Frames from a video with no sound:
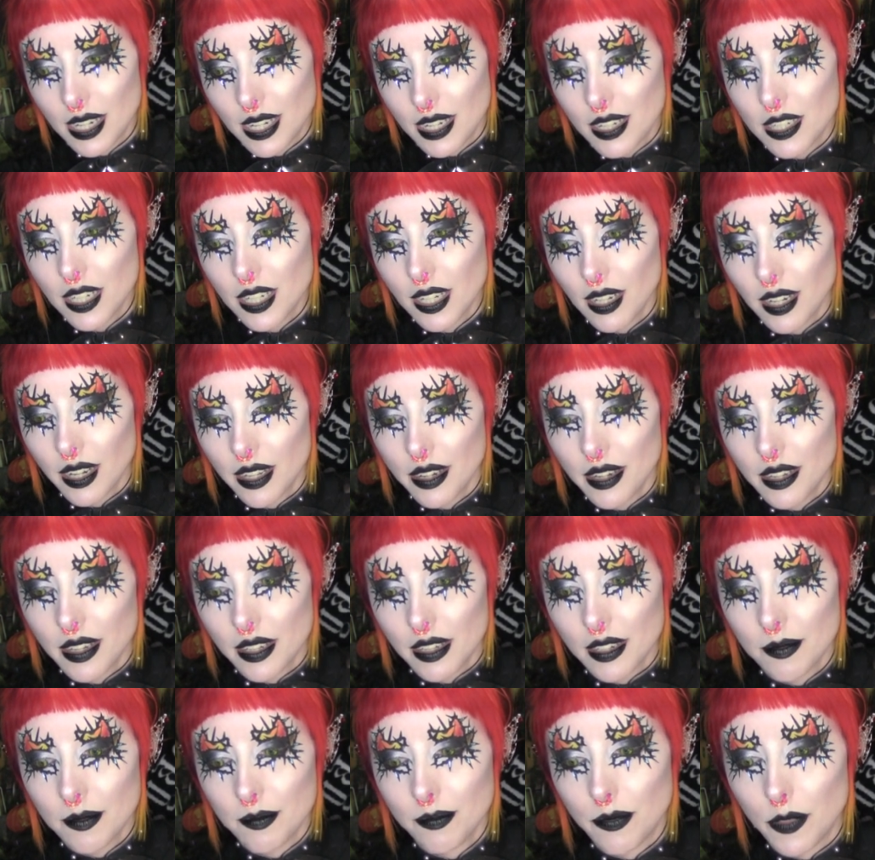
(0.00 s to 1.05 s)
Addiction
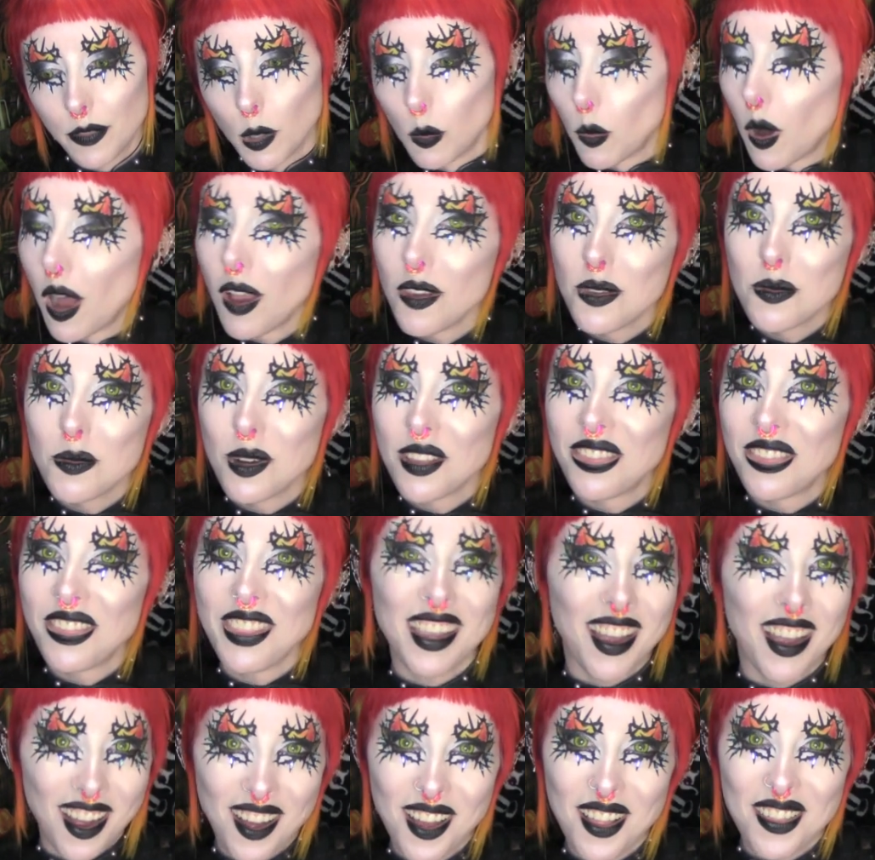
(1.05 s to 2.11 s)
Clinic? The one with
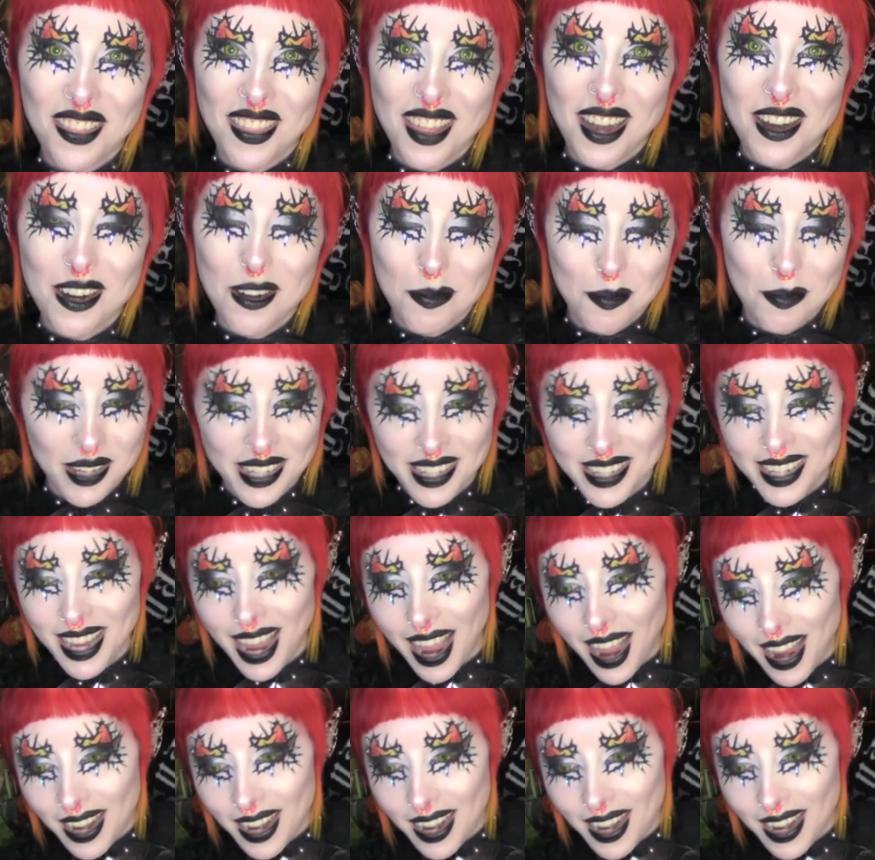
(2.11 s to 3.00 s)
the art therapy,